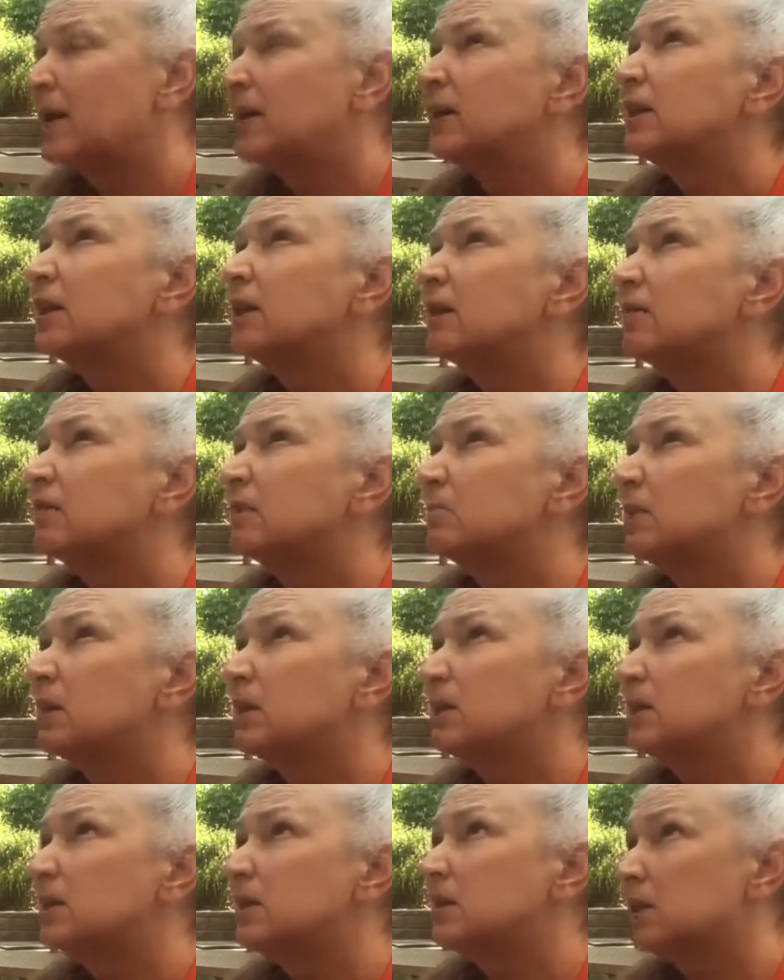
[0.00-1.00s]
gives me
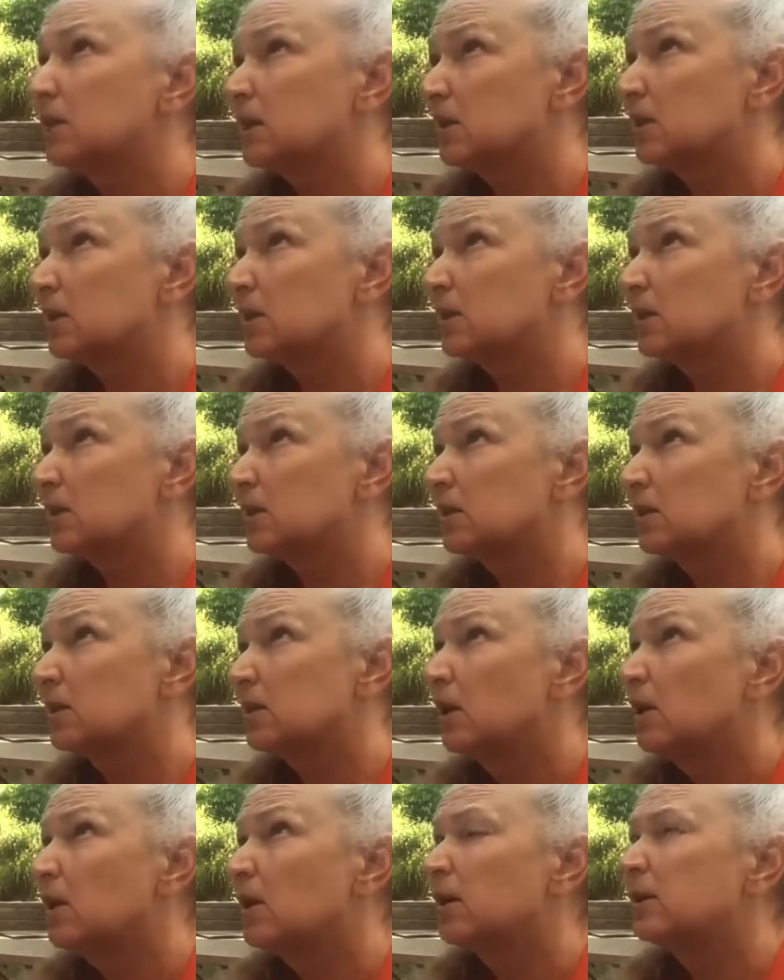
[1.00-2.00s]
distance.
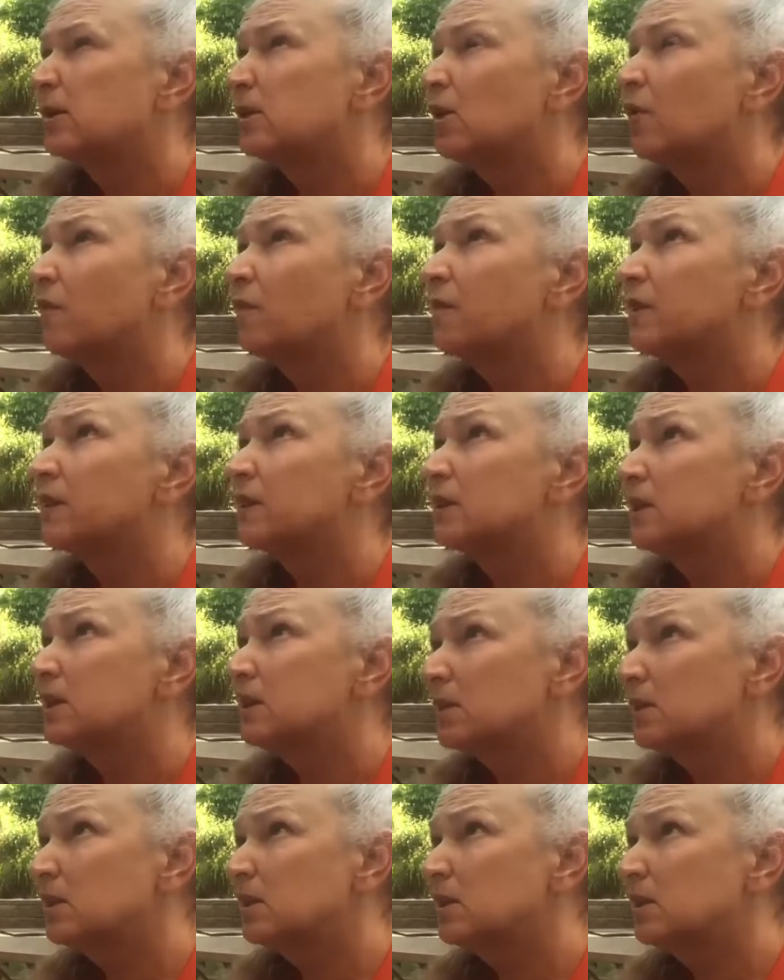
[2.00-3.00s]
So if the
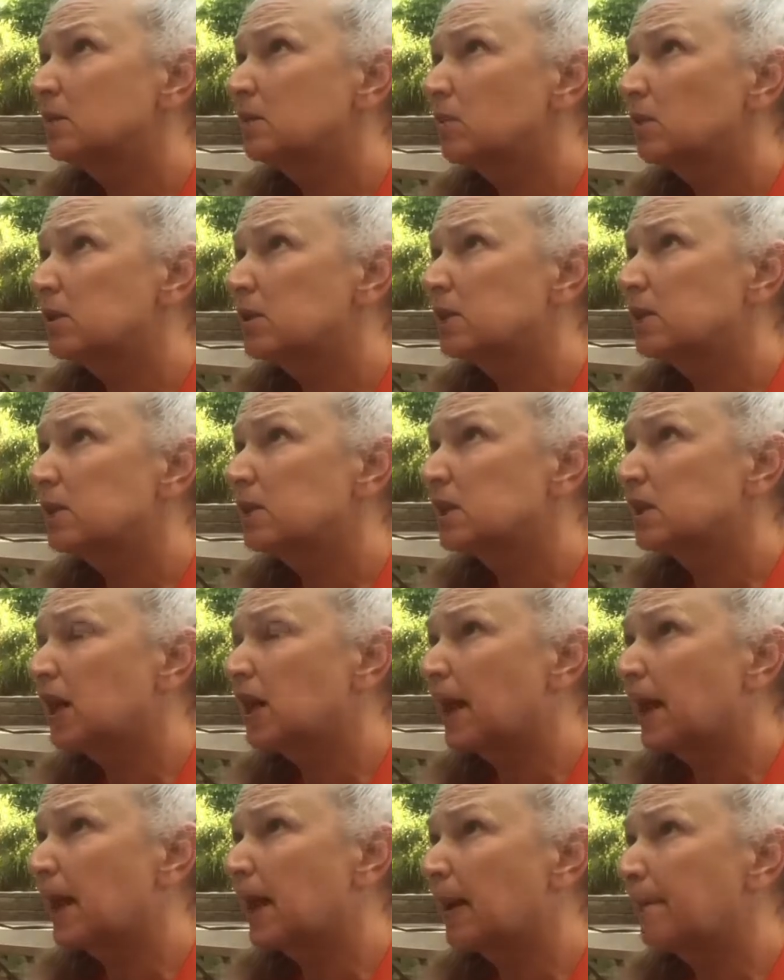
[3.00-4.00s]
distance was the
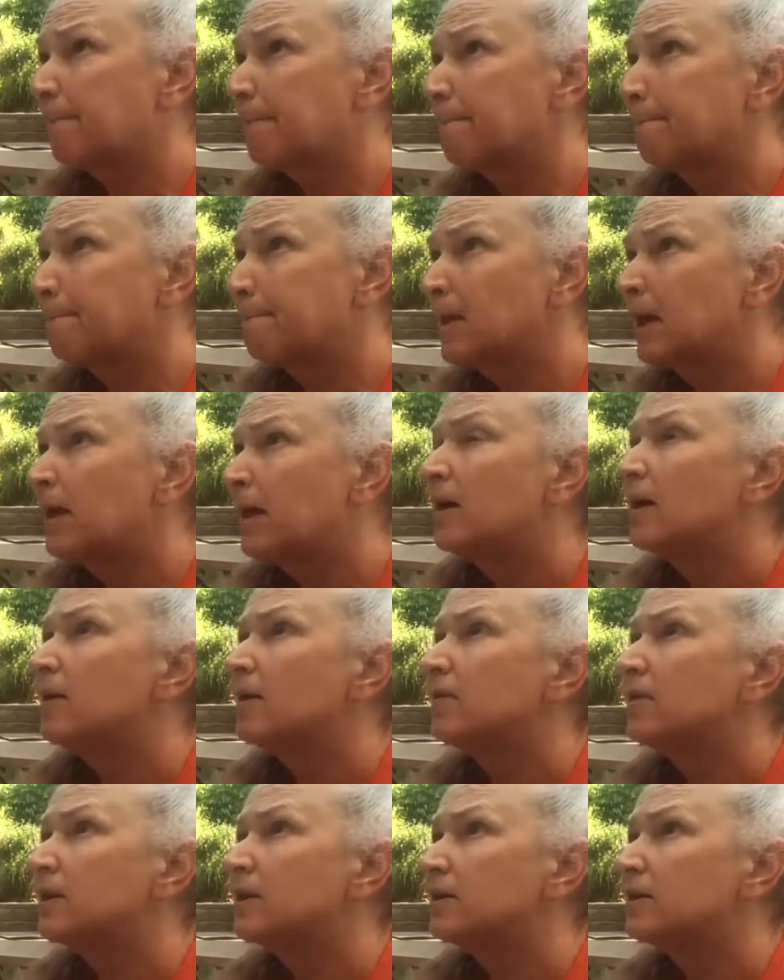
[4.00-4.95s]
same, the